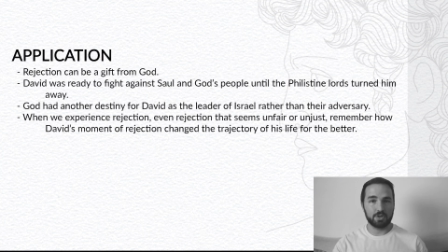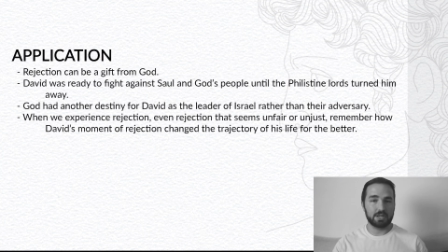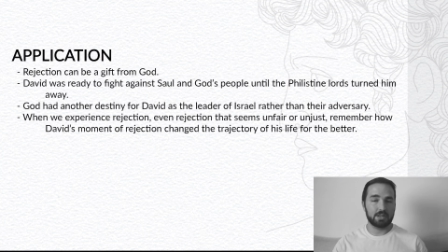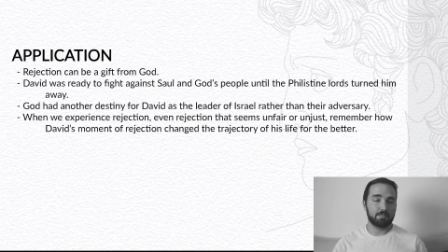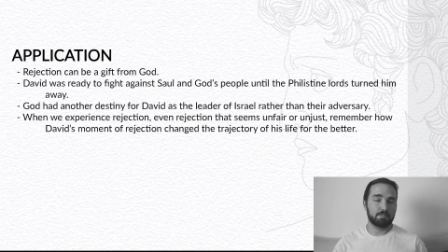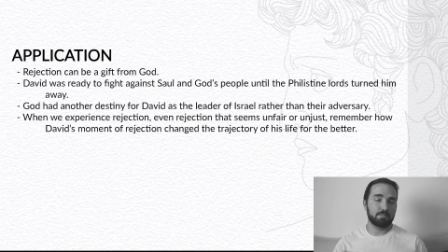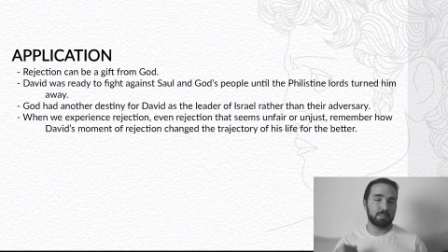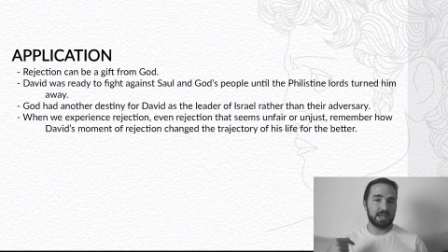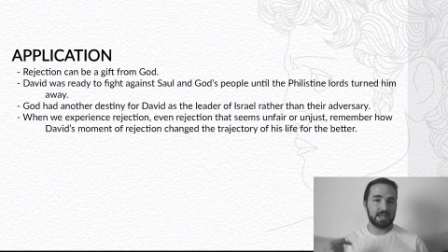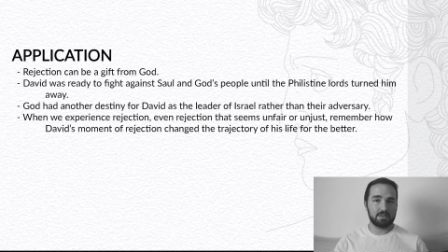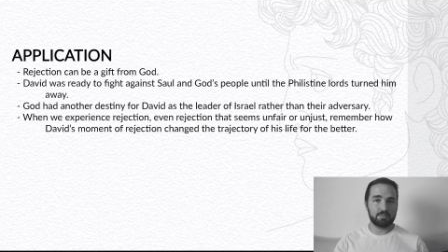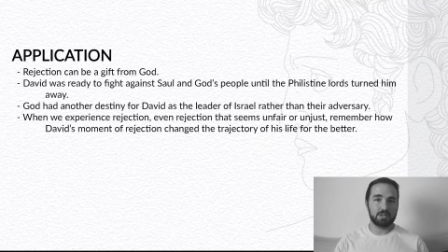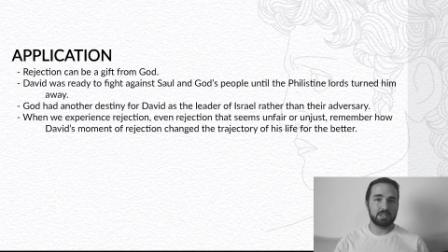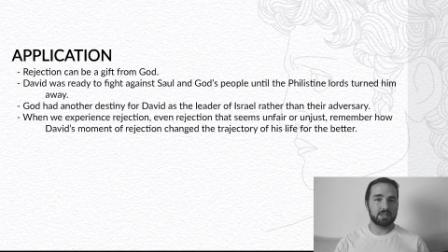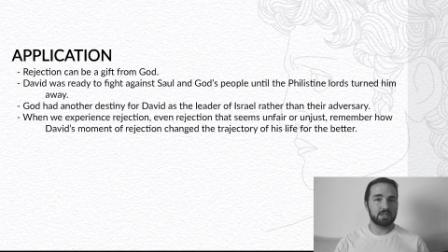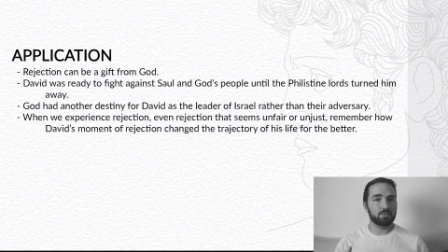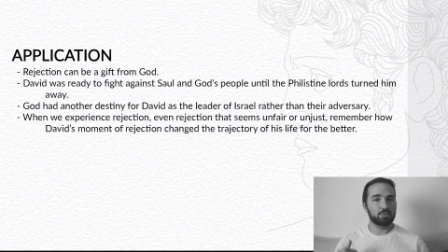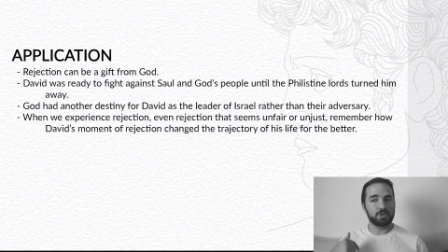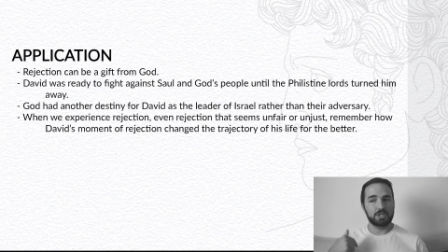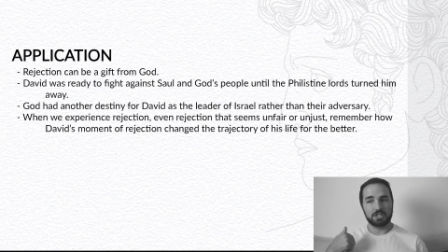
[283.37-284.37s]
And it may be
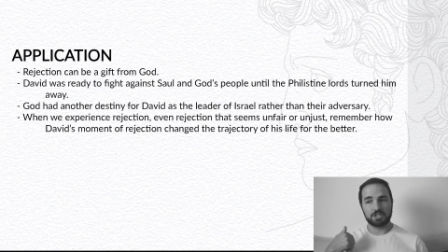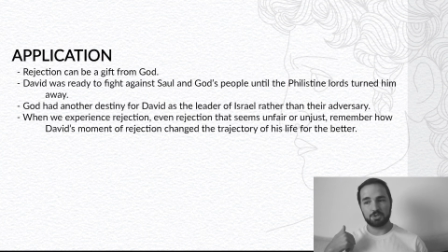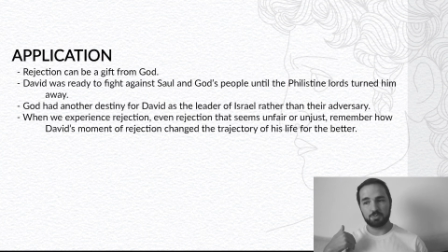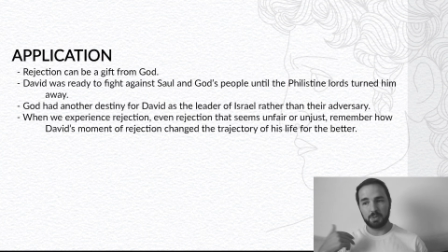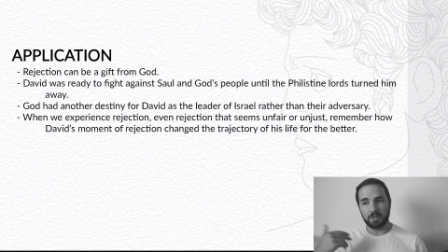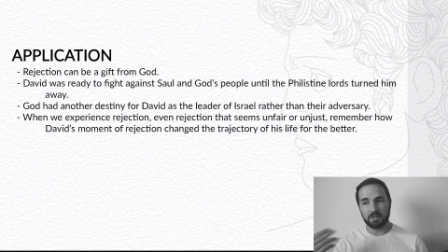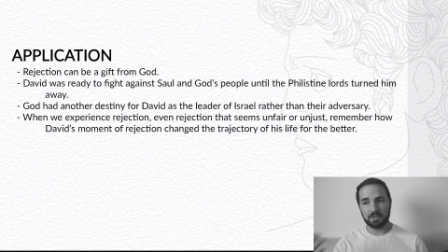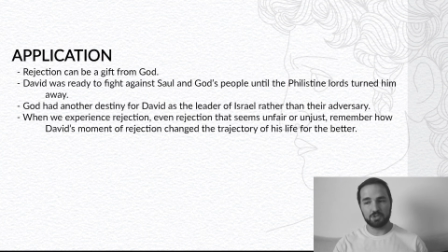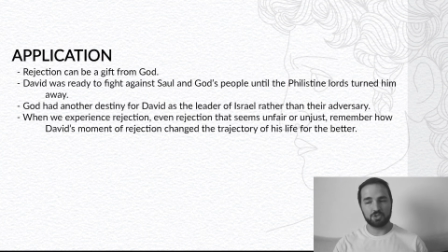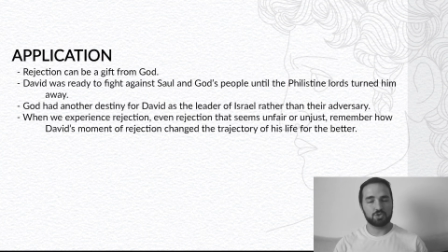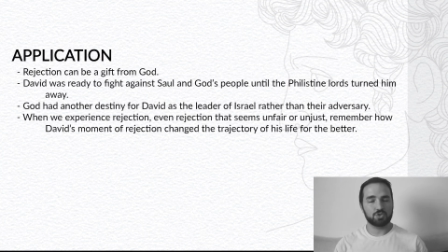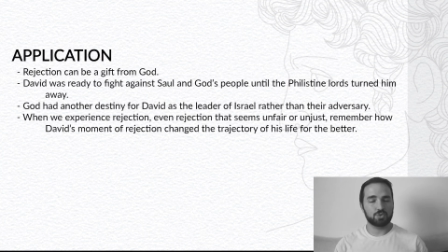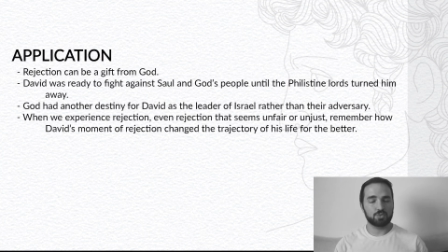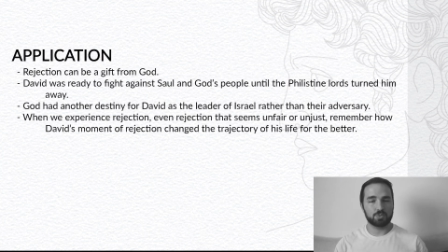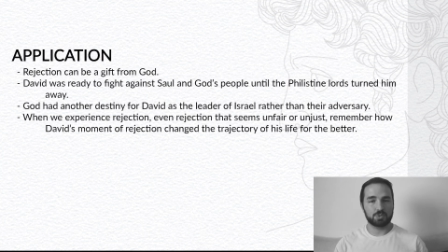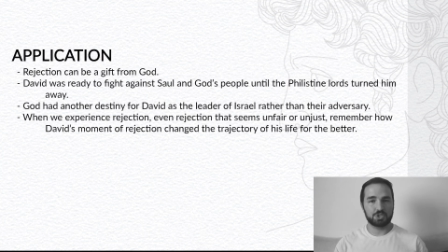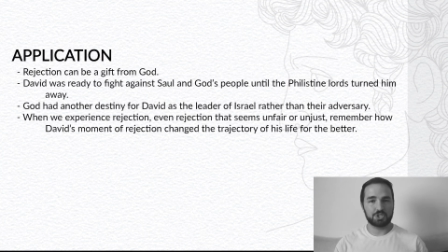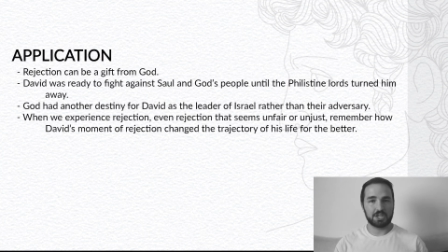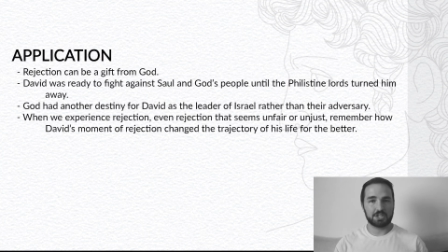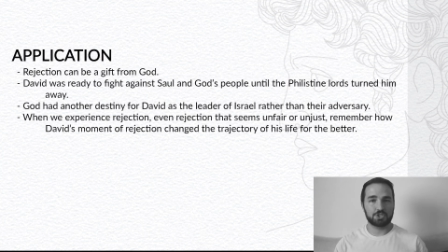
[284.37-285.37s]
that we experience certain
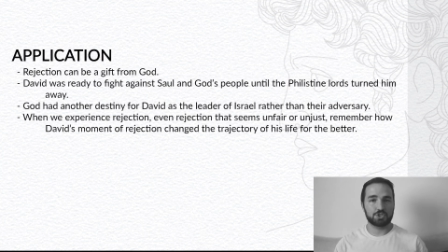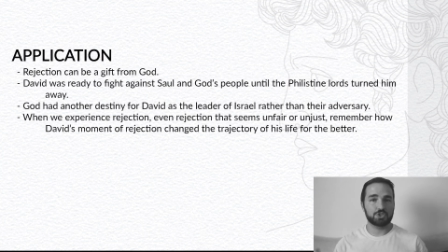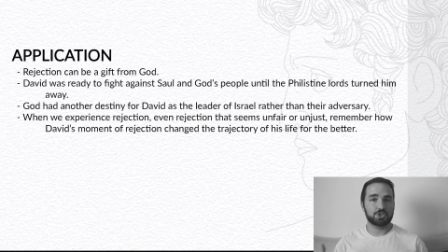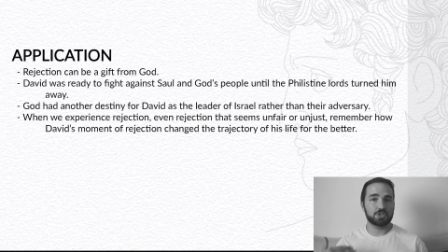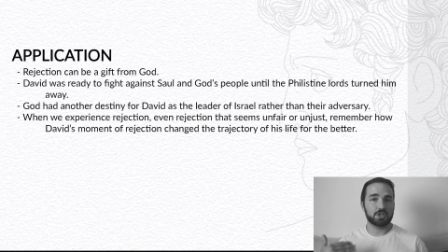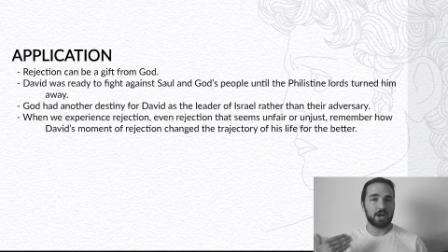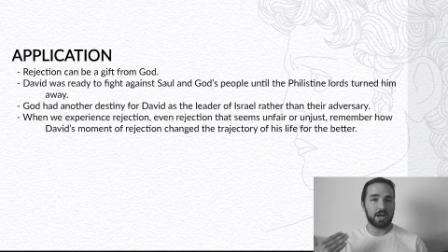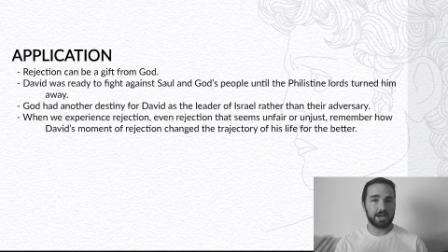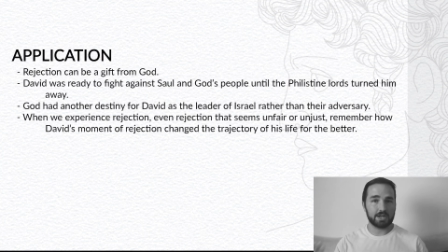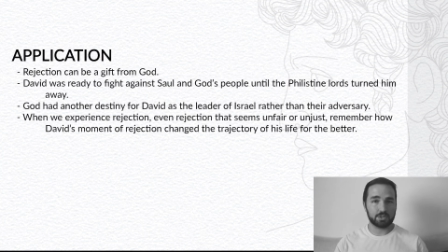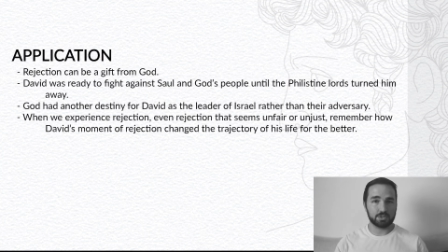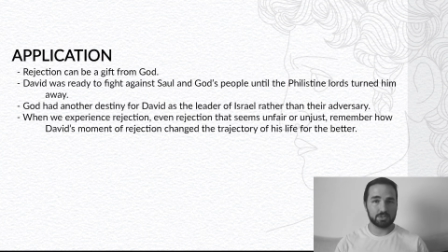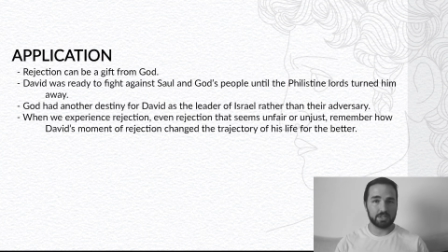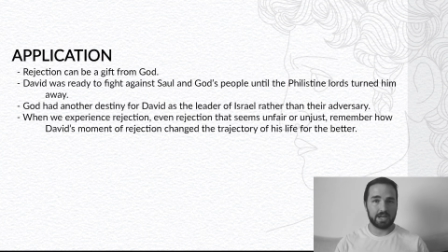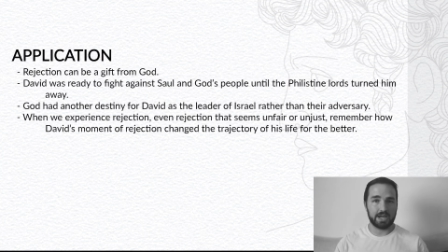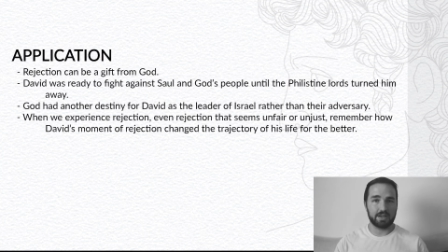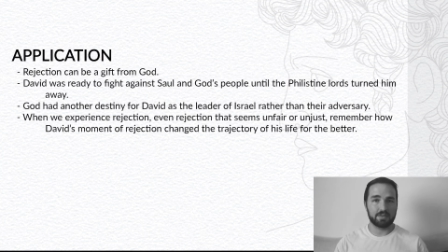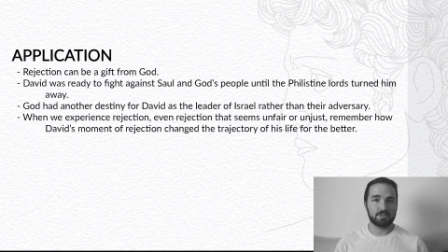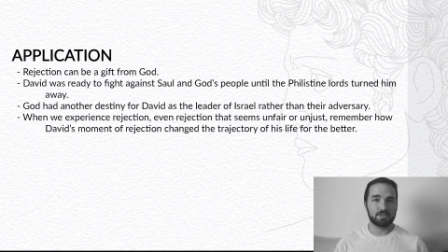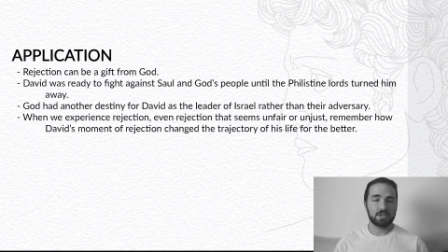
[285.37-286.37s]
rejections in our
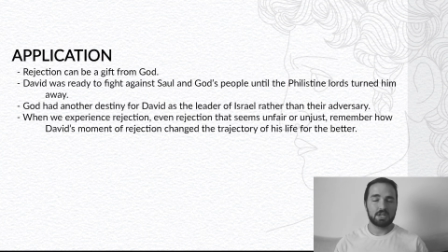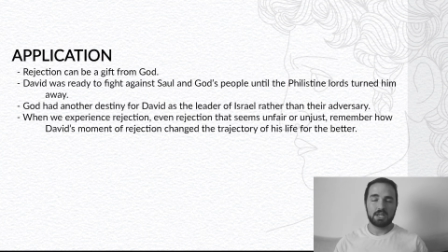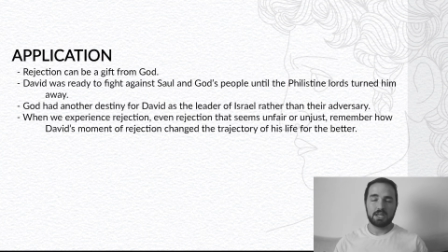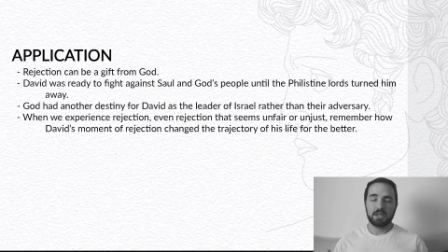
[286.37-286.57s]
lives